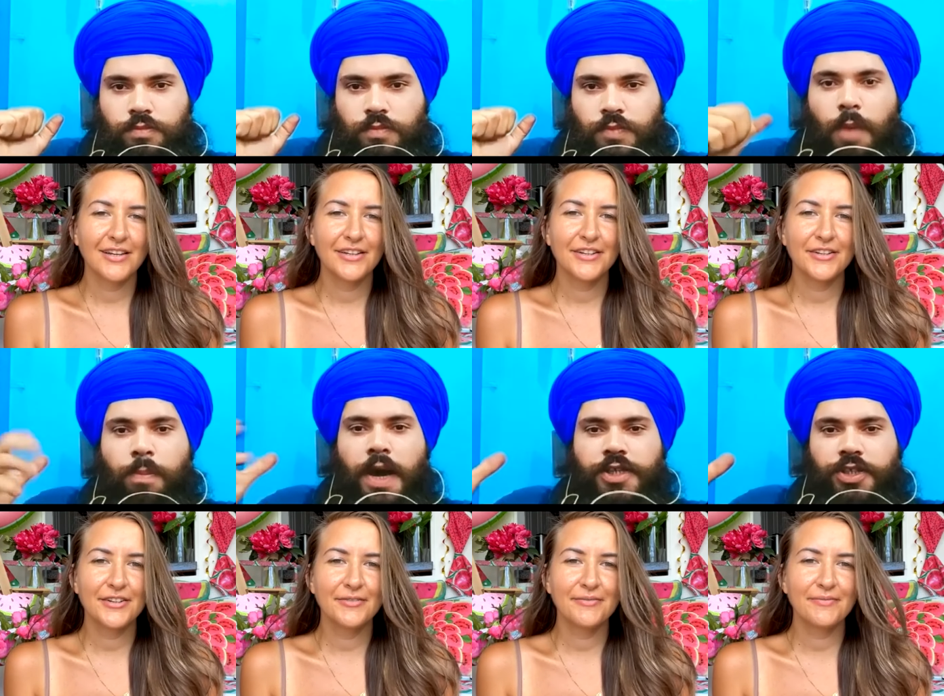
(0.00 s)

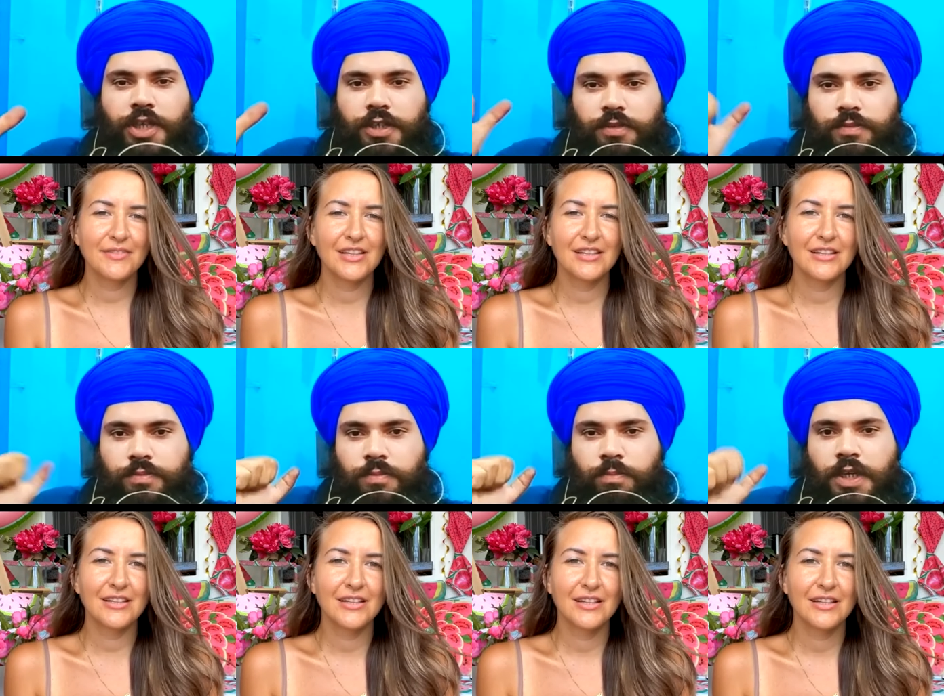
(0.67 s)
Speaker 1: um, compassionate
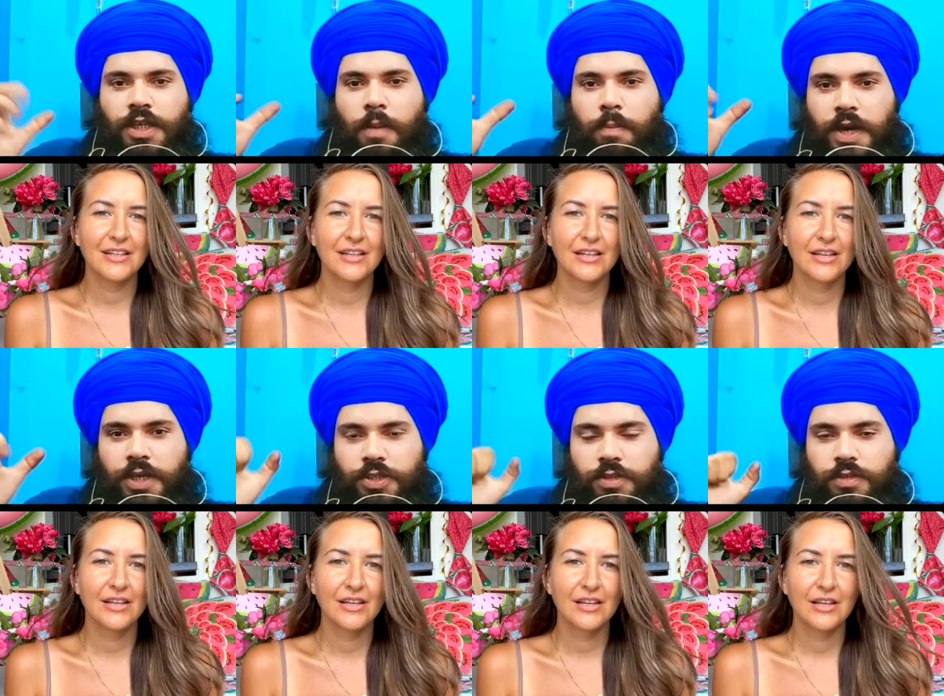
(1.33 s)
being
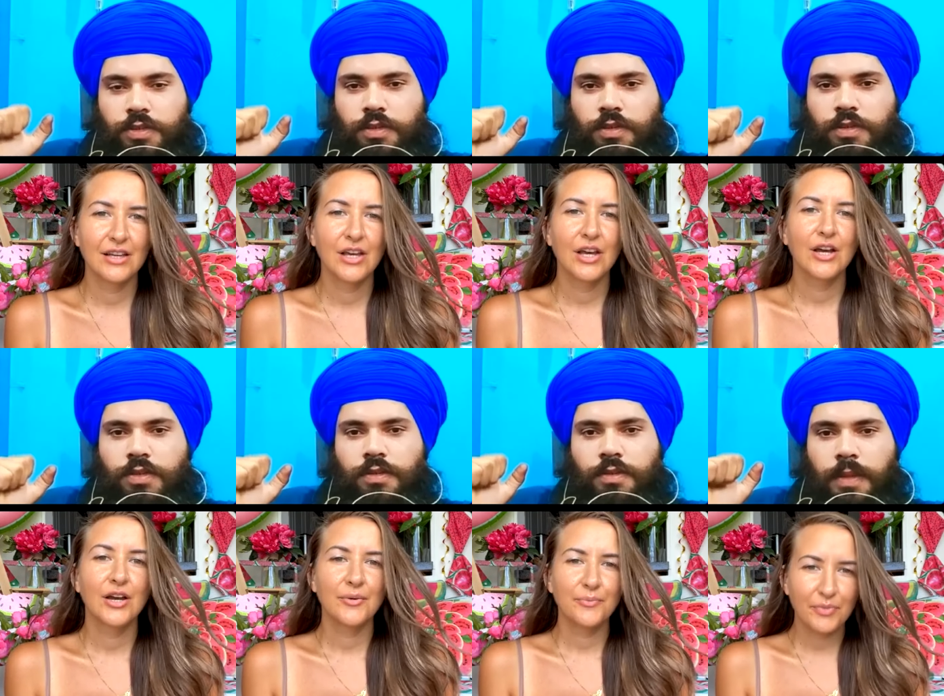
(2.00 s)
compassionate
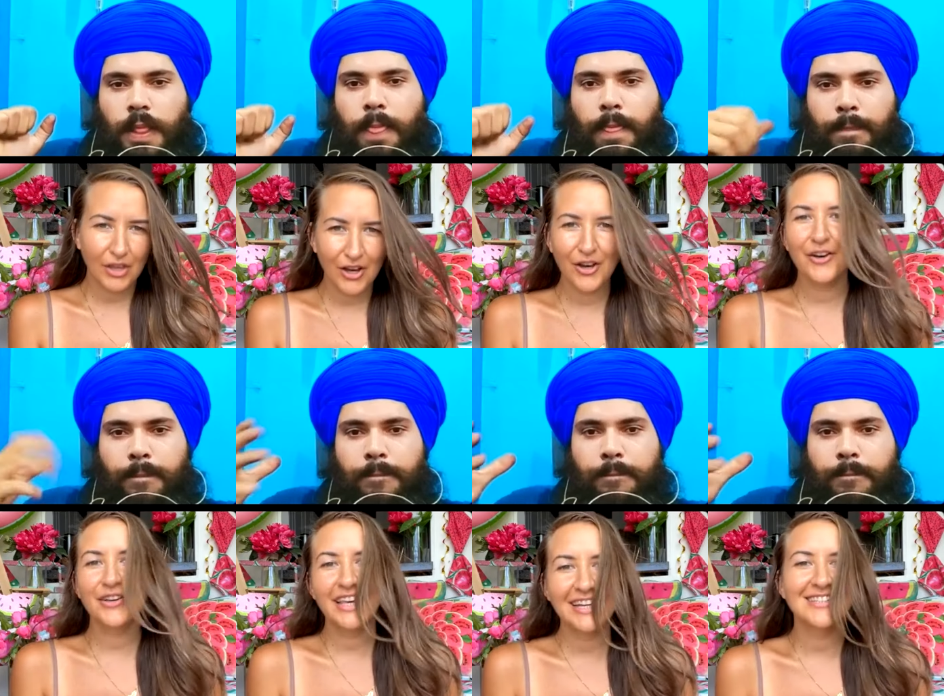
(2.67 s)
Speaker 2: oh
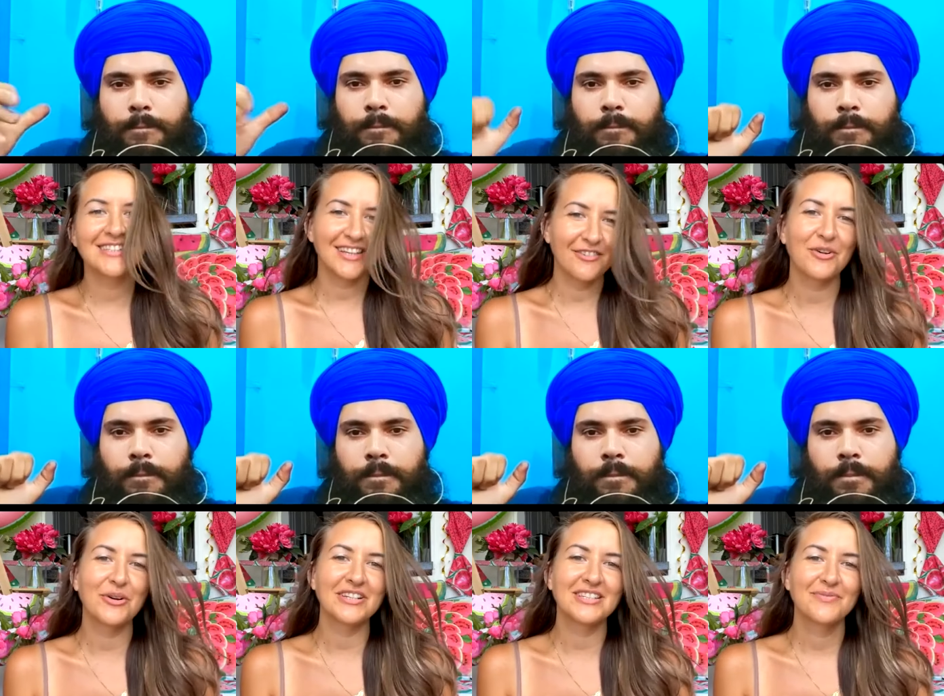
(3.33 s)
yes of
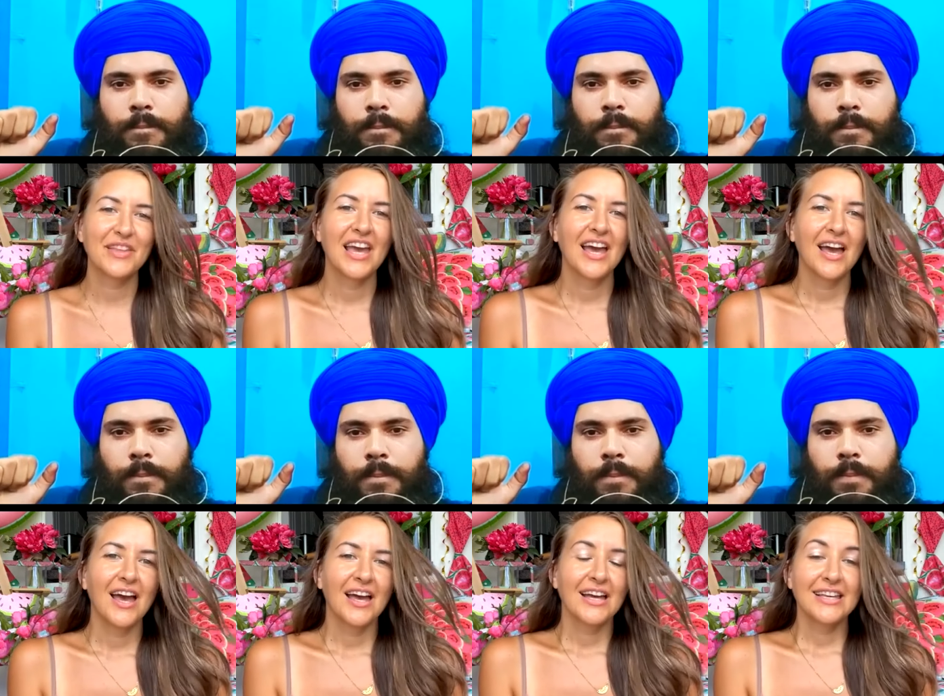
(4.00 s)
course
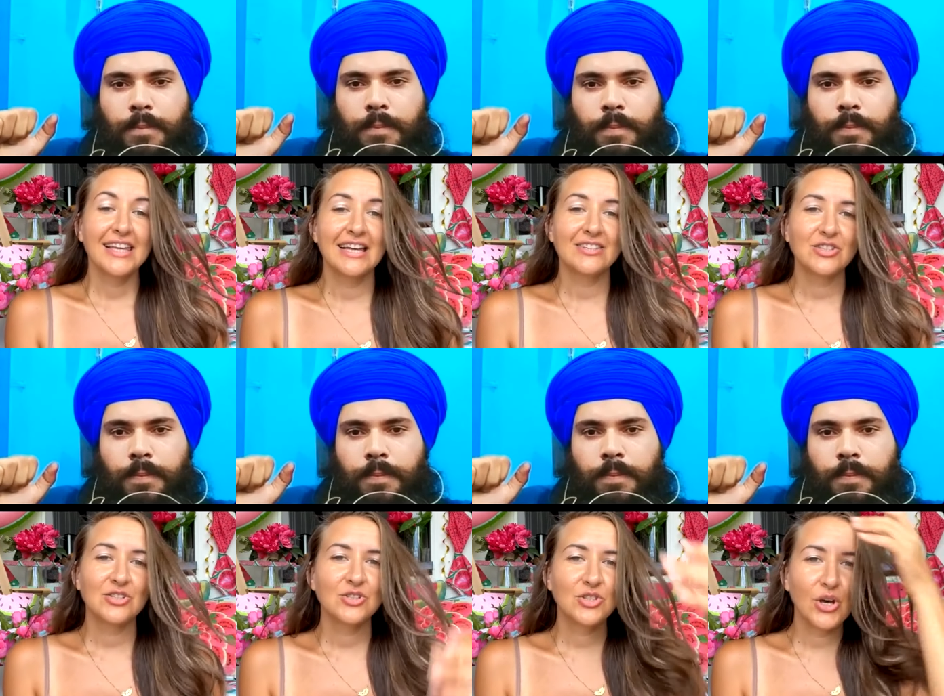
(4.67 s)
yes
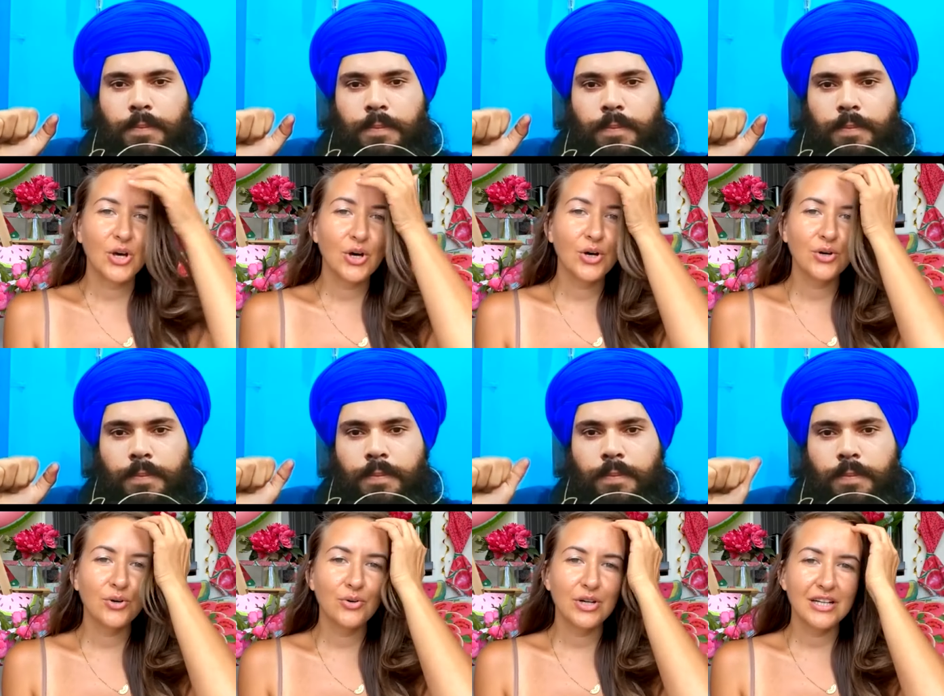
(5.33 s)
so
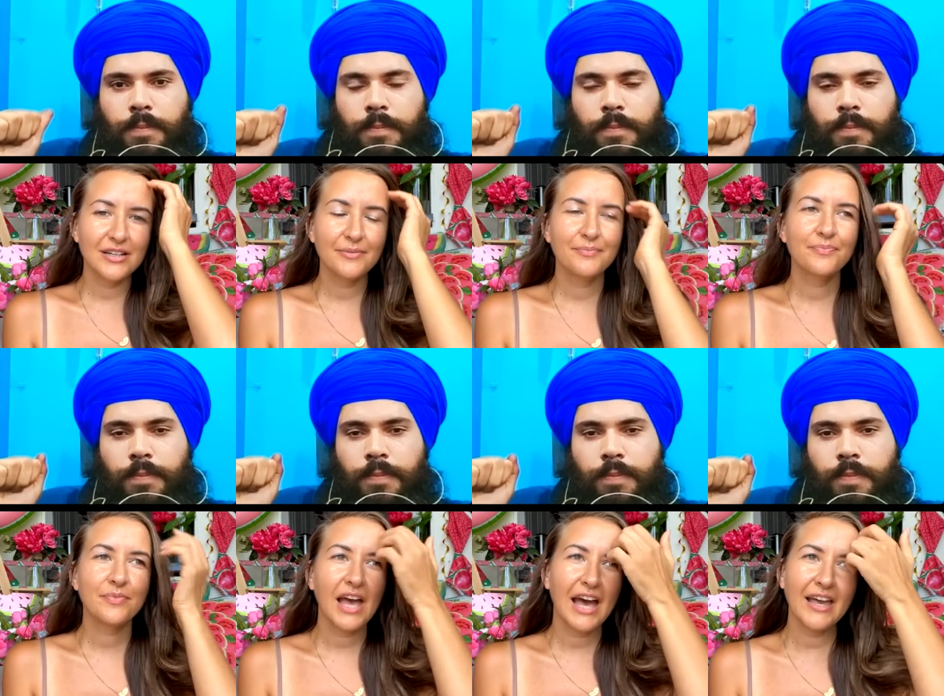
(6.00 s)

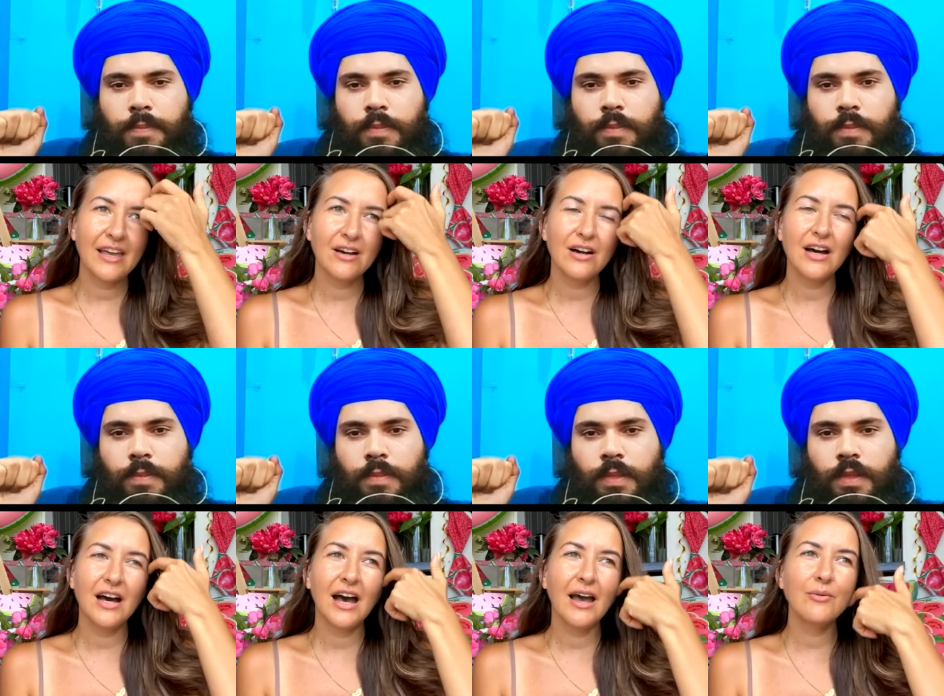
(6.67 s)
i
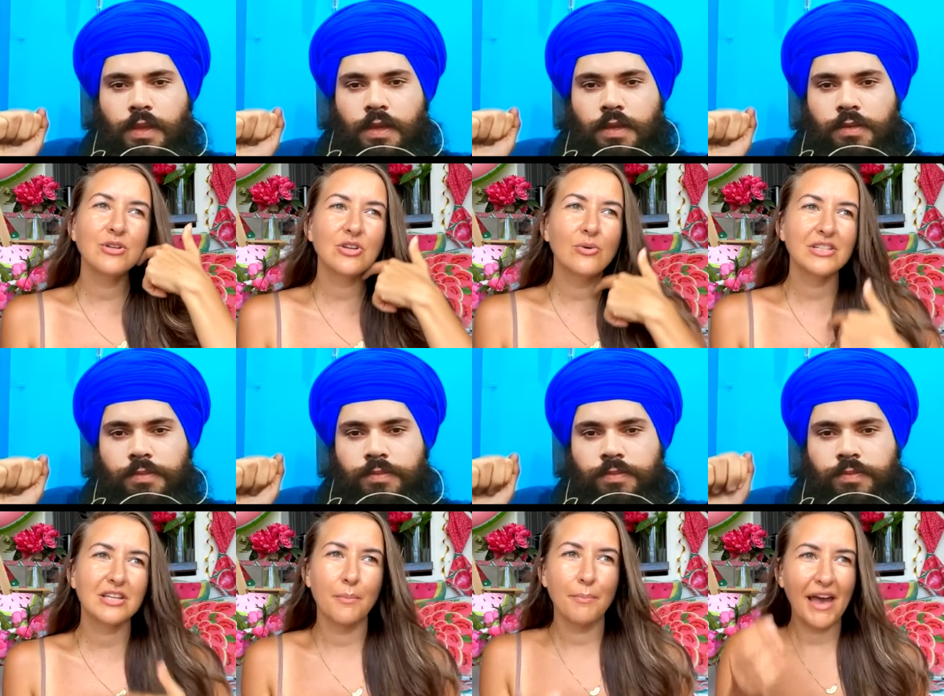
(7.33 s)
I was always
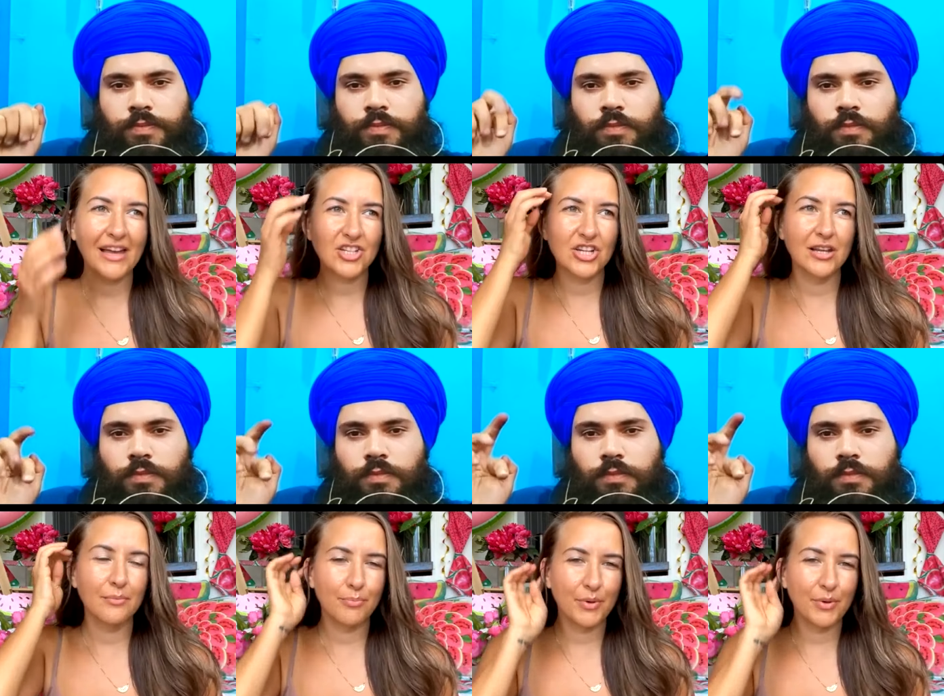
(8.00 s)
compassionate,